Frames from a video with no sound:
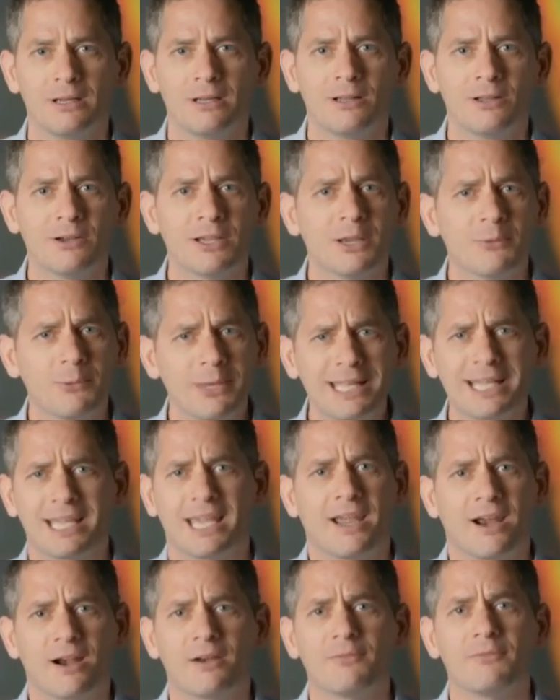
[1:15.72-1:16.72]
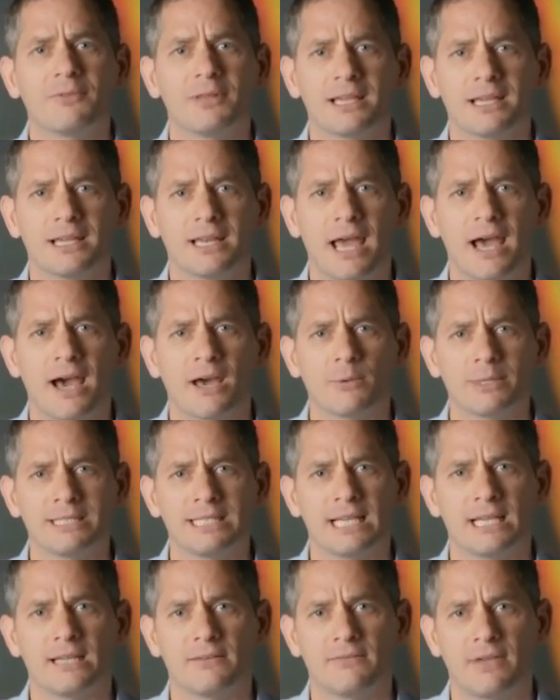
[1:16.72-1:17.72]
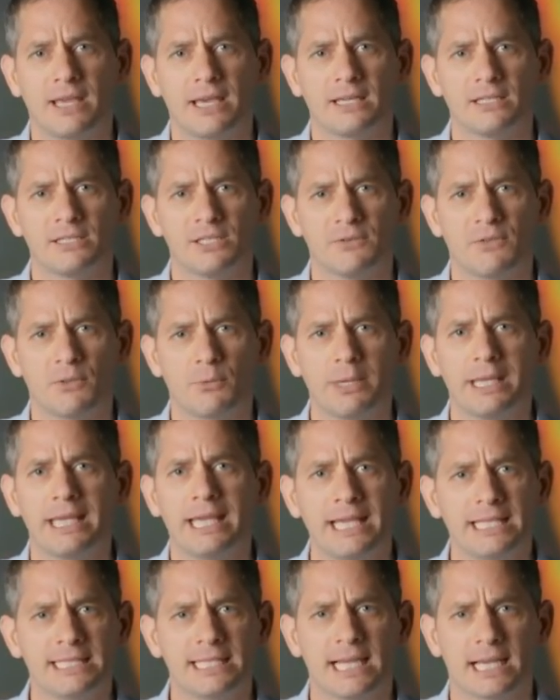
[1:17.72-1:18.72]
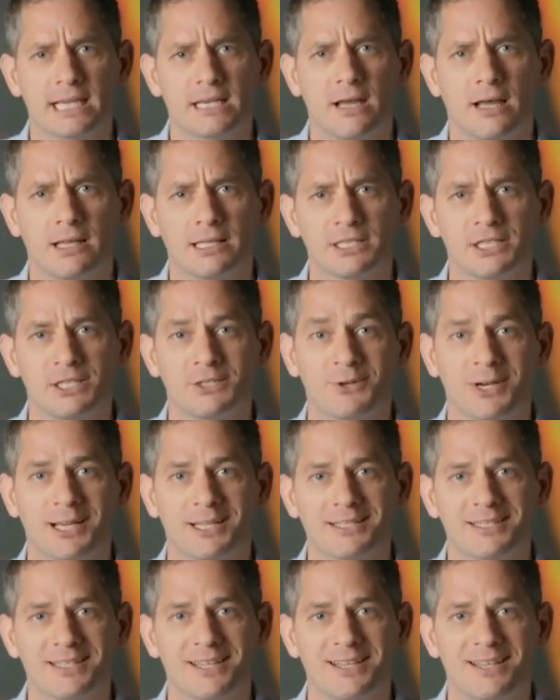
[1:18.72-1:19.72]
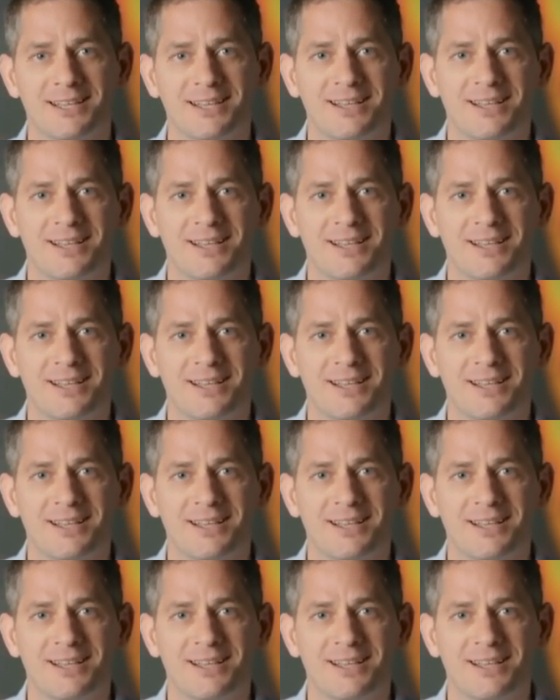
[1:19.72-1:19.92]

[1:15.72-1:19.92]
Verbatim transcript: looking really carefully at how do we take advantage of three key technology trends